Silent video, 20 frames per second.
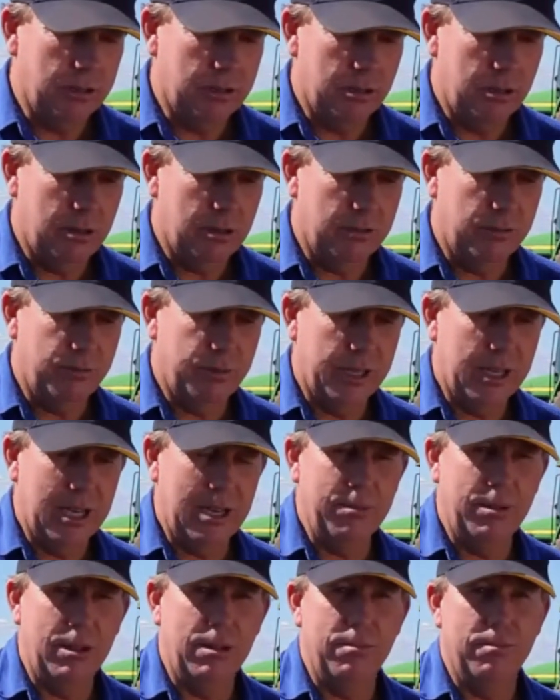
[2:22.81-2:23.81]
Cotton's
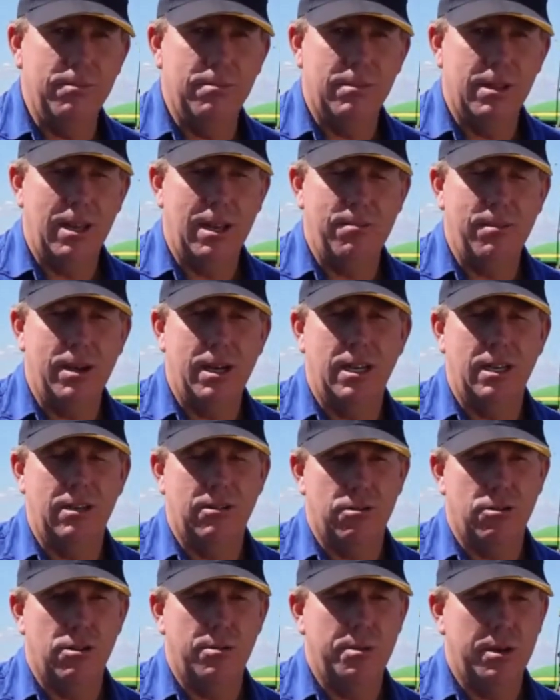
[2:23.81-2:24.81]
becoming our main
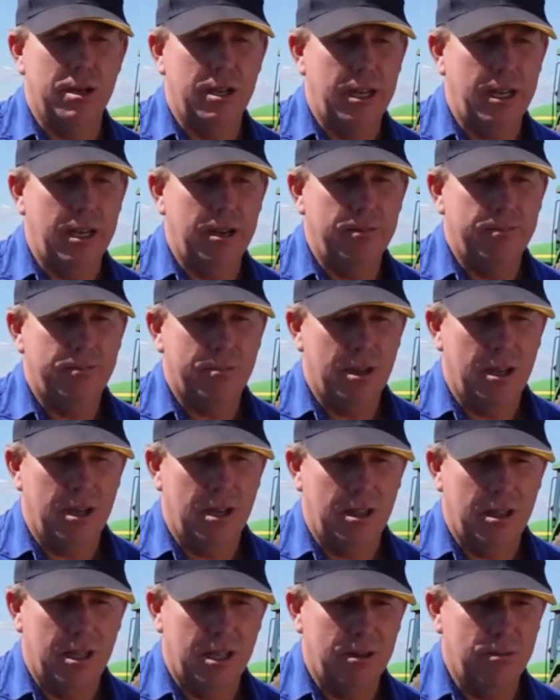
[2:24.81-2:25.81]
crop here now, and
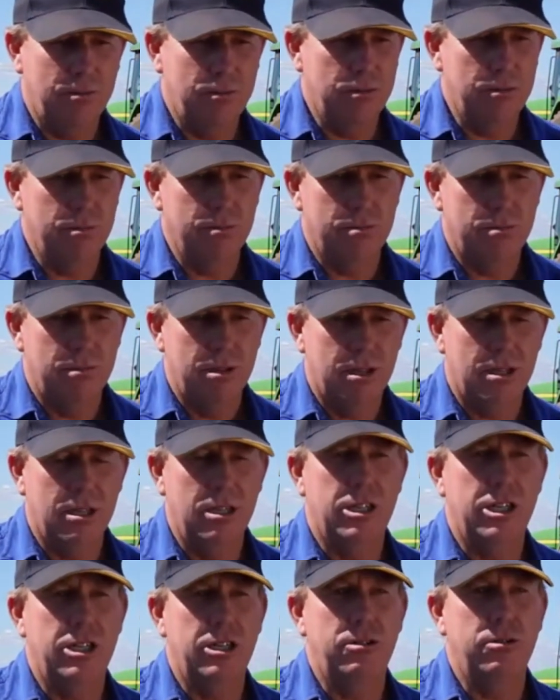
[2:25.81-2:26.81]
I think it will
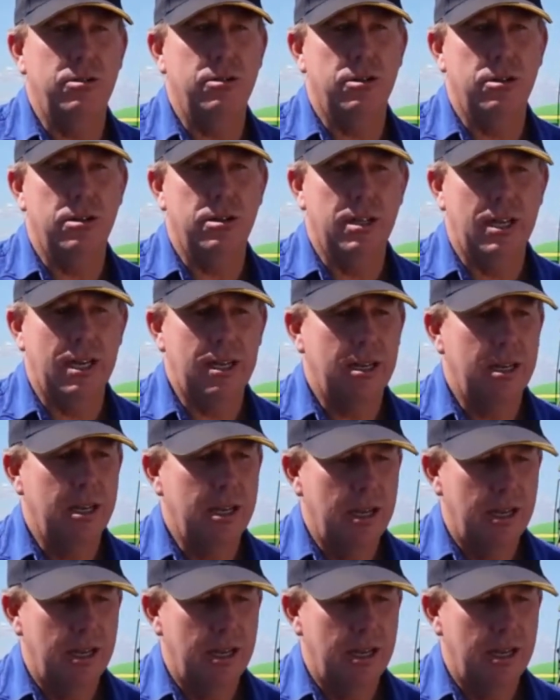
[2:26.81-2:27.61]
continue to do that.